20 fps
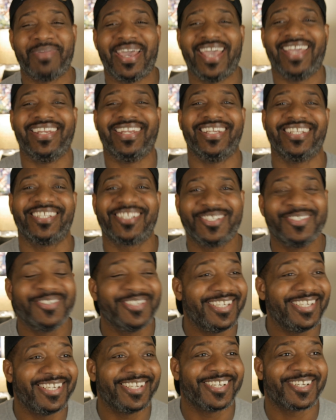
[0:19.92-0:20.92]
made it two
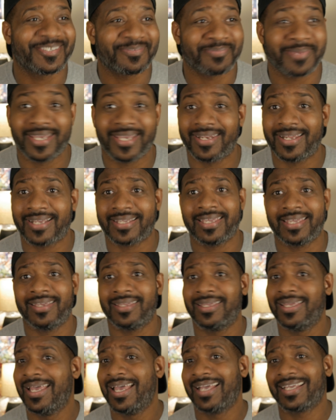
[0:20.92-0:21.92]
years, man. I
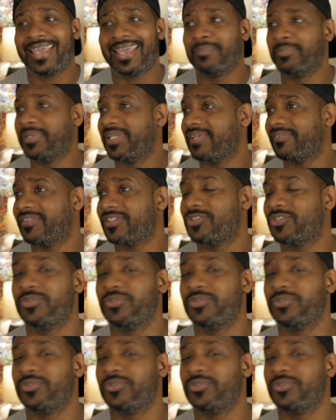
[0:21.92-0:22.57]
can't can't believe it.